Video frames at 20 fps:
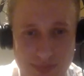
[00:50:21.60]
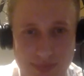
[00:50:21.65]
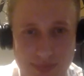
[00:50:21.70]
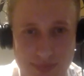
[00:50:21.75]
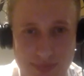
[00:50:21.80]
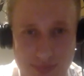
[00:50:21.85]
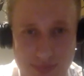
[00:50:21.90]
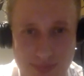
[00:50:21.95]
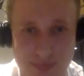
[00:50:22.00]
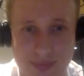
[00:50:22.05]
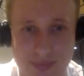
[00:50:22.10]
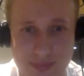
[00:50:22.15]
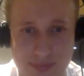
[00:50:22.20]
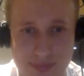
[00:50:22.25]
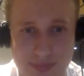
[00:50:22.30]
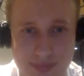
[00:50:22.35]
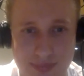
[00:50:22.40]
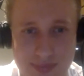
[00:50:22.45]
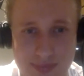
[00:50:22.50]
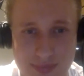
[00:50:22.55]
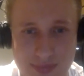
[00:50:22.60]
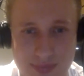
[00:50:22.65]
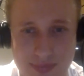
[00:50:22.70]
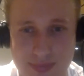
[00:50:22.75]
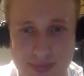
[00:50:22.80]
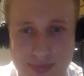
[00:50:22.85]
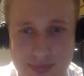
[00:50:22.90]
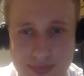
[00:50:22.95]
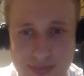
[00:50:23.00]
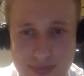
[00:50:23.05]
know,
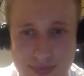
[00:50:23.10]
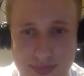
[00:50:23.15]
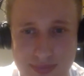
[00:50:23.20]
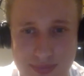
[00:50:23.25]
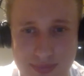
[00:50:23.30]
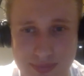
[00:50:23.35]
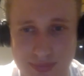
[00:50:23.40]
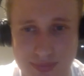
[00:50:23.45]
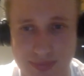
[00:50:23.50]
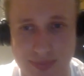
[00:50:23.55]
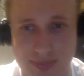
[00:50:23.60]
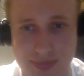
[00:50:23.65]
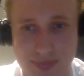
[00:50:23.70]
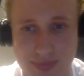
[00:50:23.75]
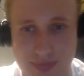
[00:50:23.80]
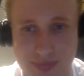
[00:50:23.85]
economic history of the